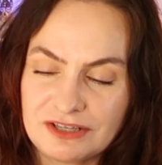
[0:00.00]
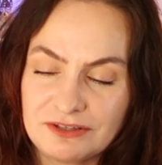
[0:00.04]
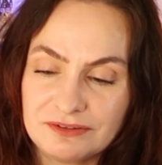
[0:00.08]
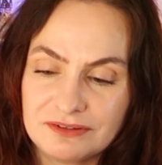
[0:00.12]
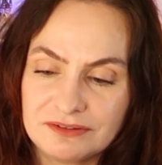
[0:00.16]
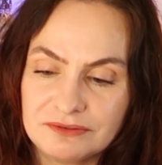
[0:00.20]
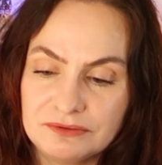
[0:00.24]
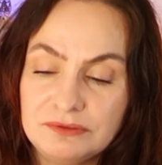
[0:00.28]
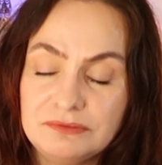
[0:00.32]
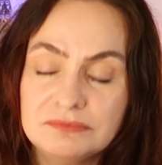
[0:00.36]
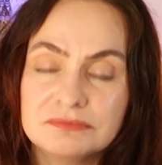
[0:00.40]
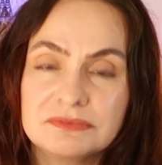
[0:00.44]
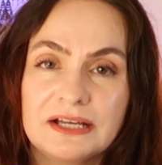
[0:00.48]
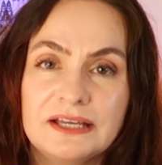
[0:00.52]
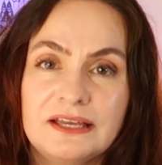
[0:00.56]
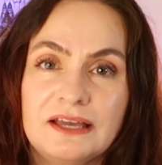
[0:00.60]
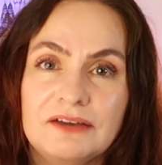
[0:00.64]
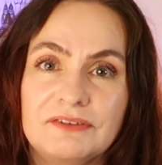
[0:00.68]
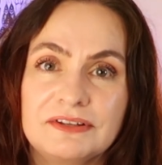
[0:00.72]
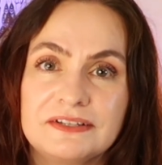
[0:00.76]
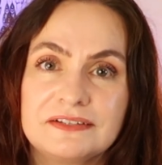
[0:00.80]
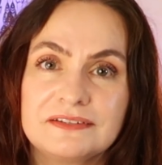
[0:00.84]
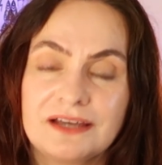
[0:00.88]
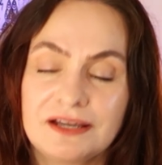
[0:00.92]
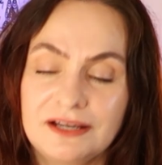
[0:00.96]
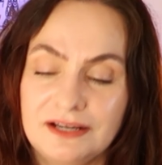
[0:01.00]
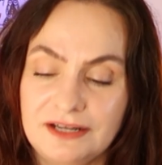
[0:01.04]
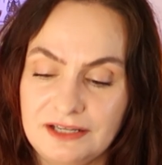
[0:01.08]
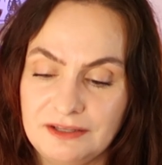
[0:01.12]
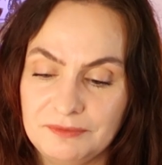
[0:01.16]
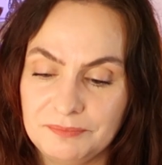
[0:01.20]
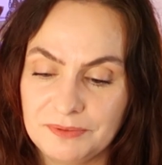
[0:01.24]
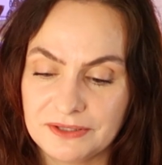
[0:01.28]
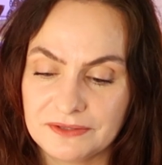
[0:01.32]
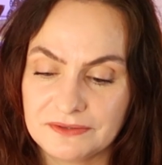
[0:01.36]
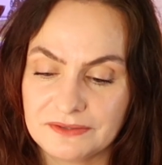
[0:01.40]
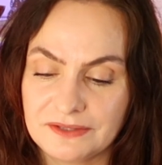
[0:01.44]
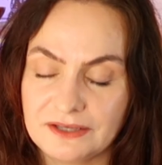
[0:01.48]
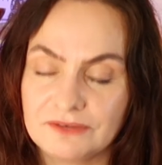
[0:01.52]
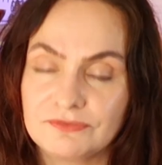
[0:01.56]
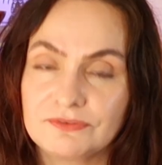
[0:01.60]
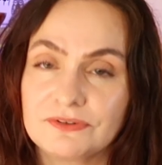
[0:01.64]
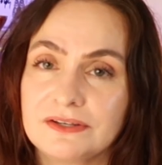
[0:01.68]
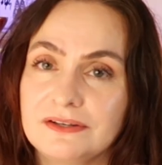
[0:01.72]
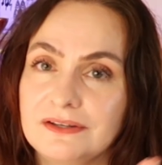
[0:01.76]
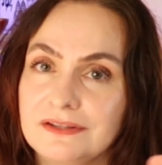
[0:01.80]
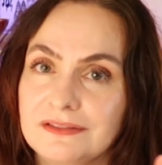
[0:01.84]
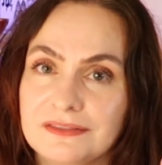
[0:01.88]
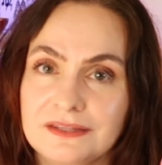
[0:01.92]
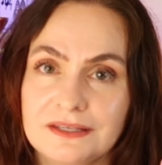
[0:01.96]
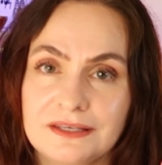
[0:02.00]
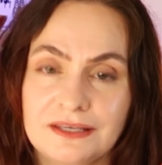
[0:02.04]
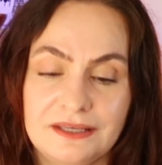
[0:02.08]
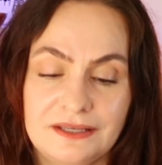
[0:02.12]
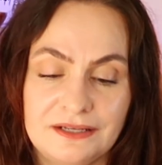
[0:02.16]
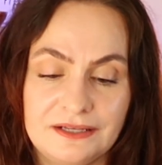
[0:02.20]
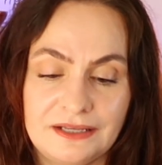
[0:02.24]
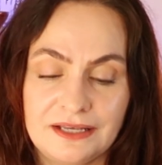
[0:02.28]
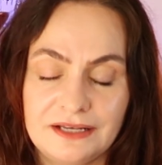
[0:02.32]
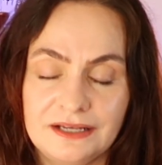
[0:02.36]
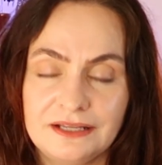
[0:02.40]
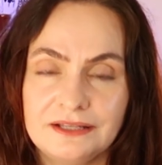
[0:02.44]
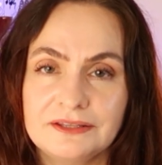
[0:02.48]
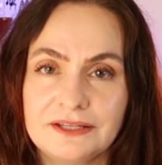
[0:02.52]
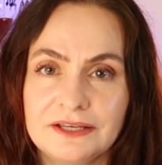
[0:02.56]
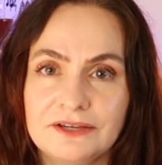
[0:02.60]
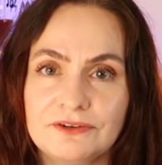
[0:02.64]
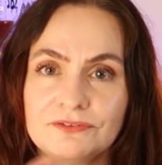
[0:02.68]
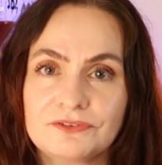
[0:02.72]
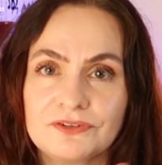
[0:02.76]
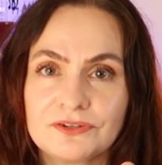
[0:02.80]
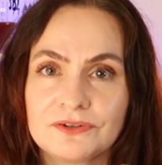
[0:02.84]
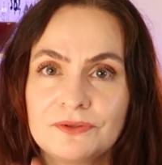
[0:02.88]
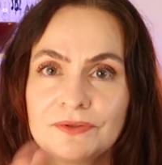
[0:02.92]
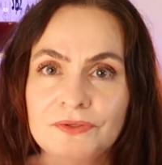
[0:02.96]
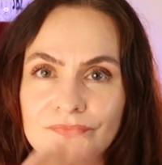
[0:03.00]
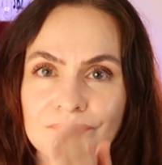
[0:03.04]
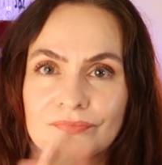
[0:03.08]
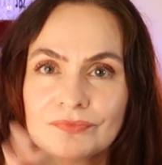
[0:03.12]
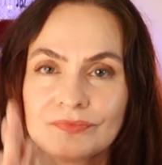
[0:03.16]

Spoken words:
I have a tiny bit left. I didn't think I had any left.